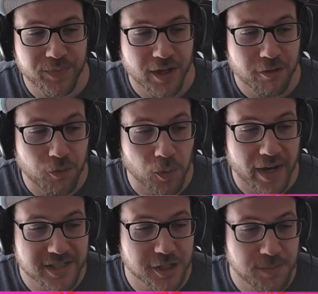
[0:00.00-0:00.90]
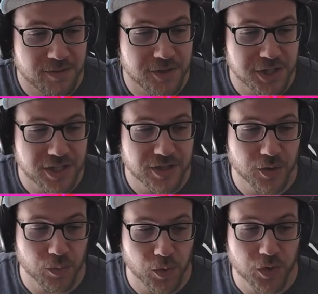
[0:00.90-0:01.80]
4 SSB Vegeta,
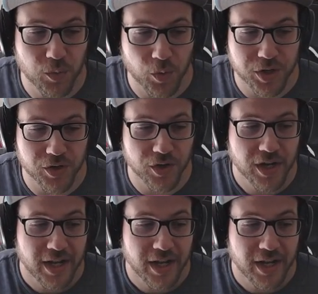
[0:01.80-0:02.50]
Heroic Warrior,